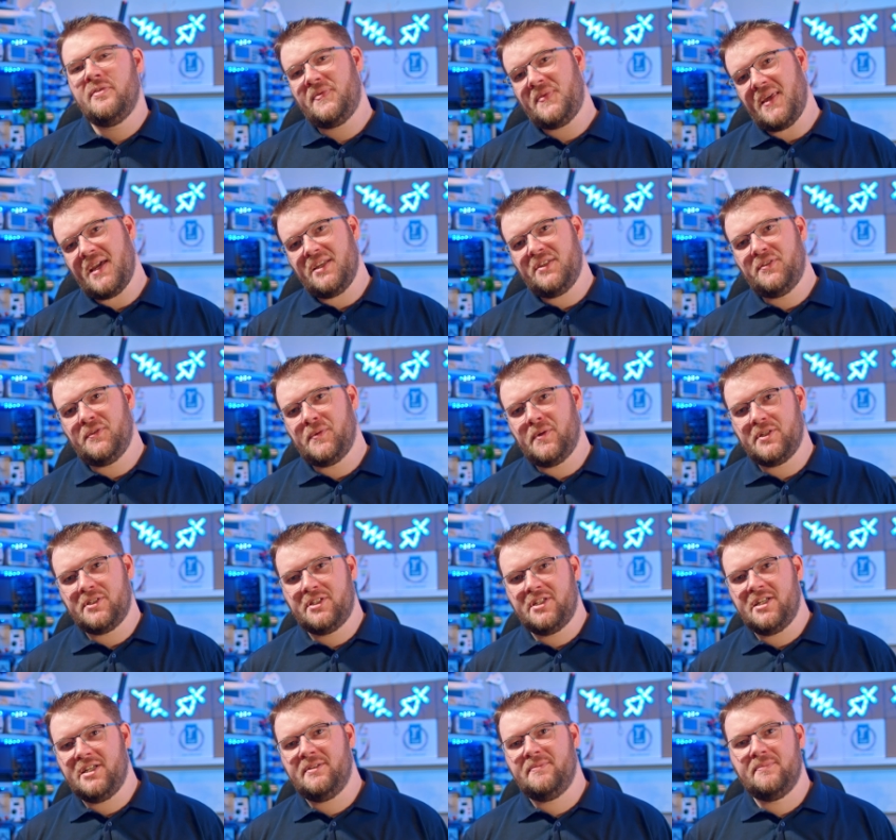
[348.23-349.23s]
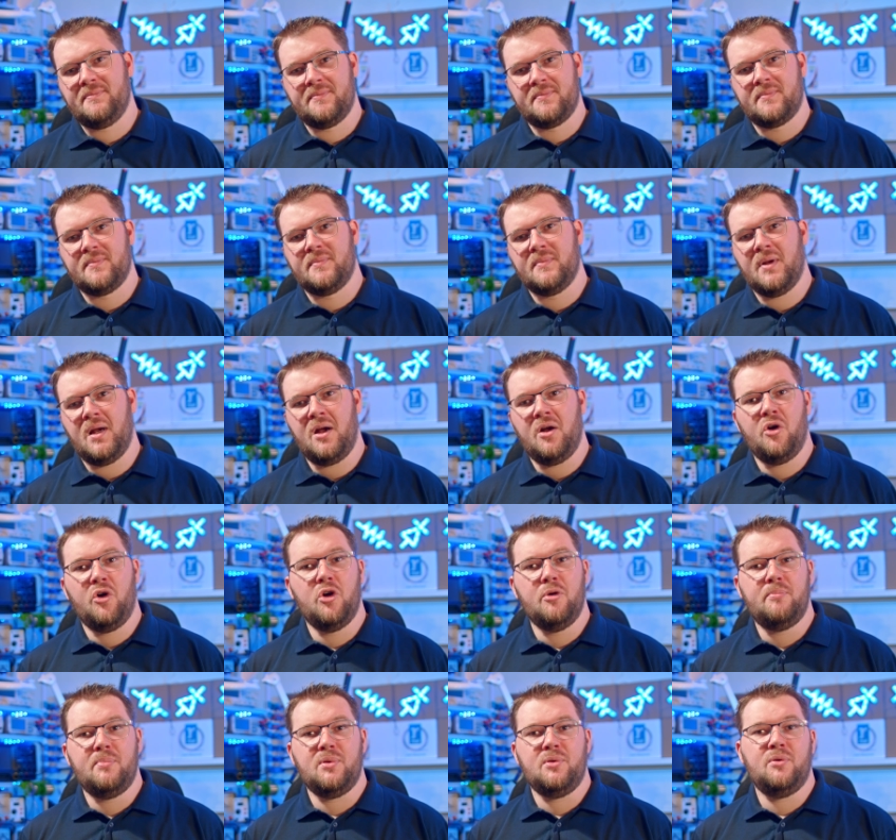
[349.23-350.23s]
Thanks for watching. I
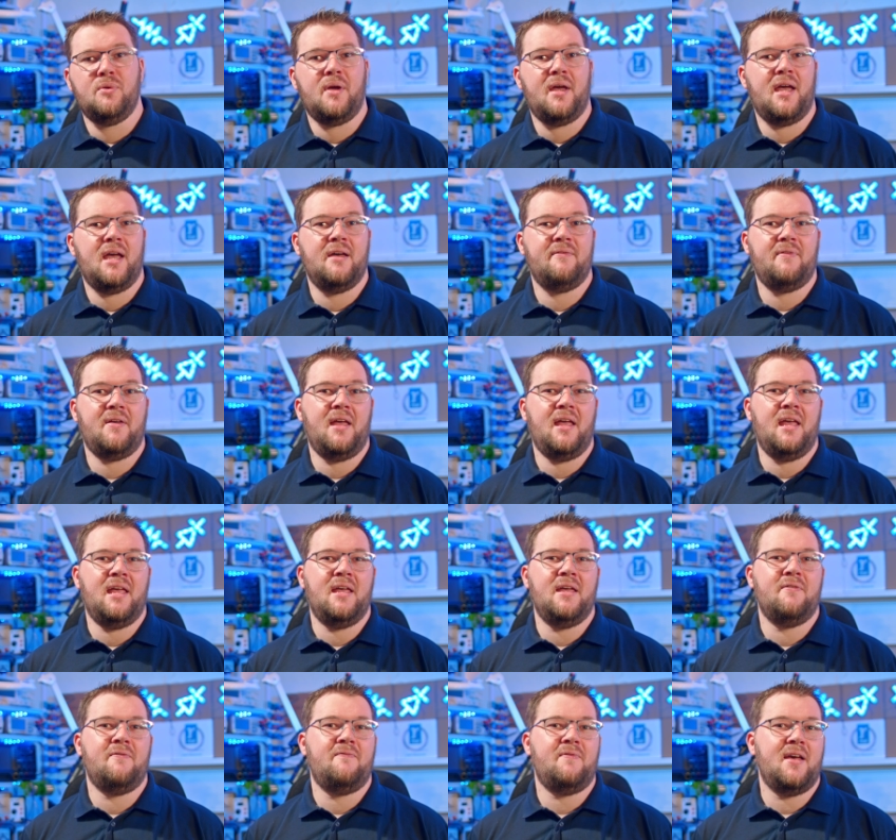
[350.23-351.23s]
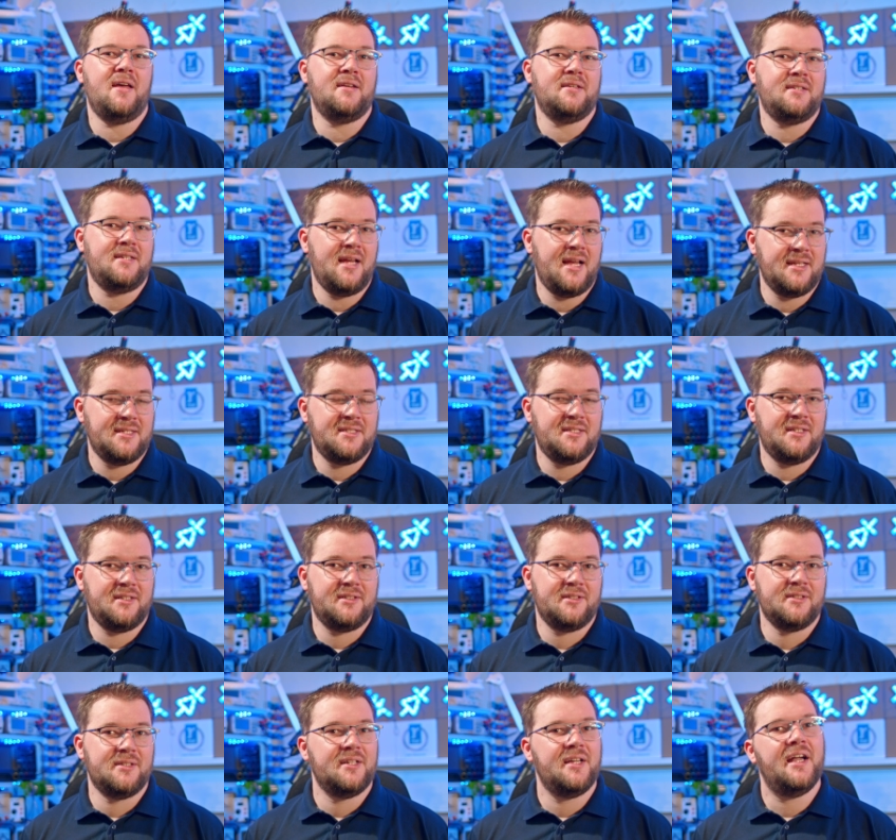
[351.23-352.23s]
hope you have a
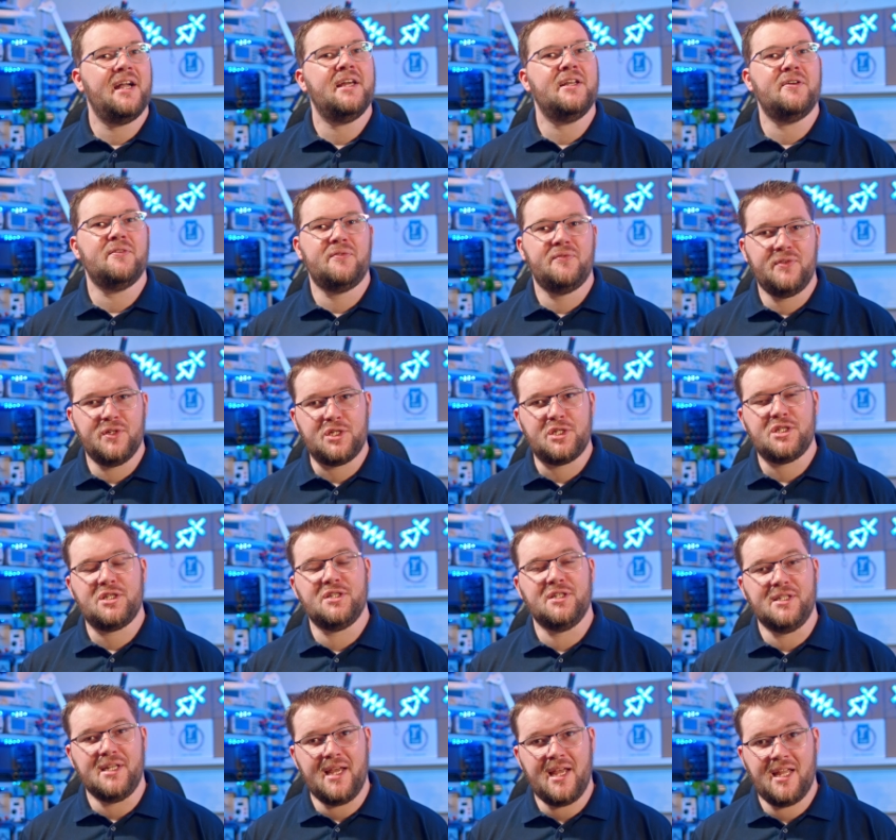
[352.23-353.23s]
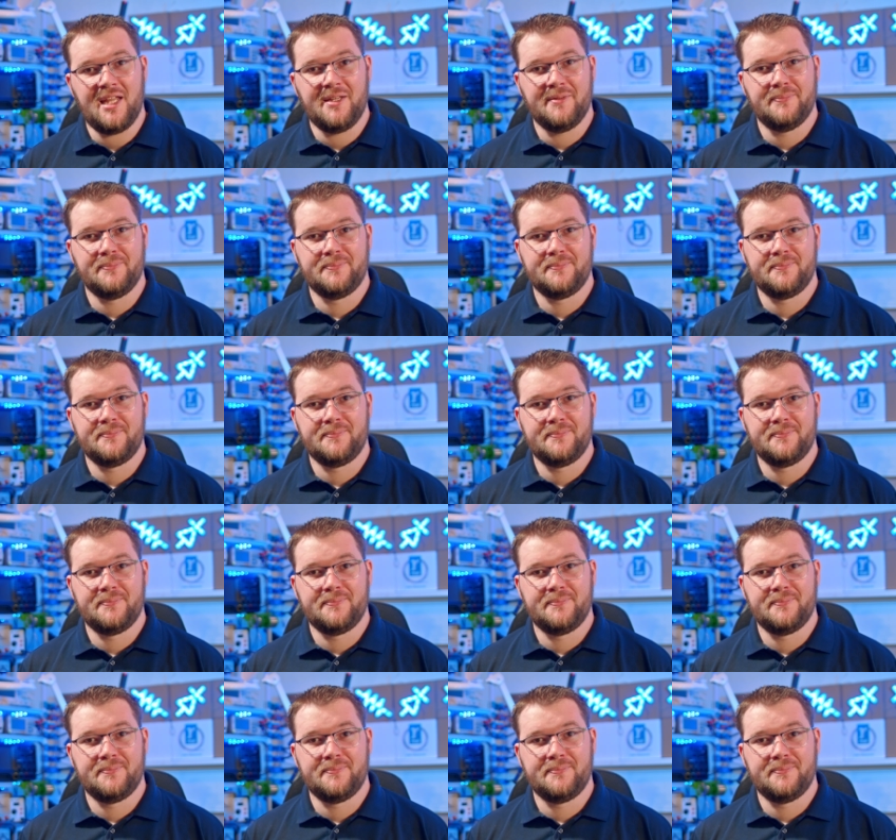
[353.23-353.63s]
fantastic and efficient day.